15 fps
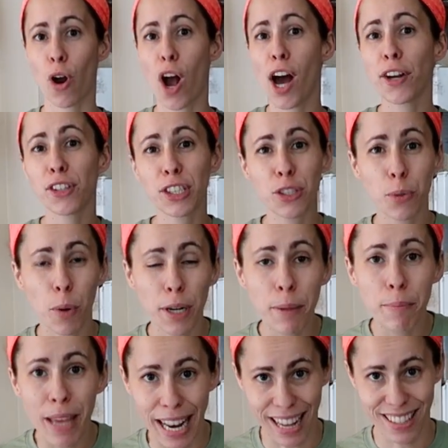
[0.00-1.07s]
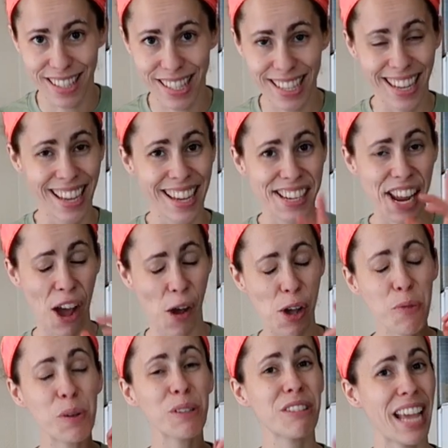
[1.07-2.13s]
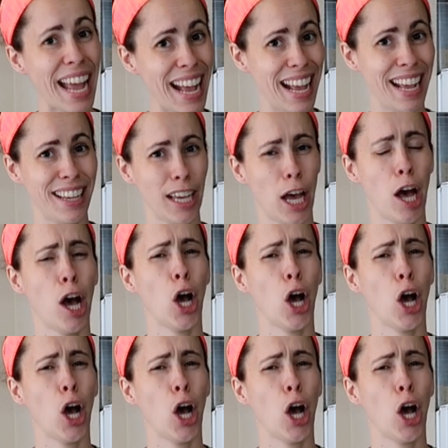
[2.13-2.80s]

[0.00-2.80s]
for 120 minutes. Now it will take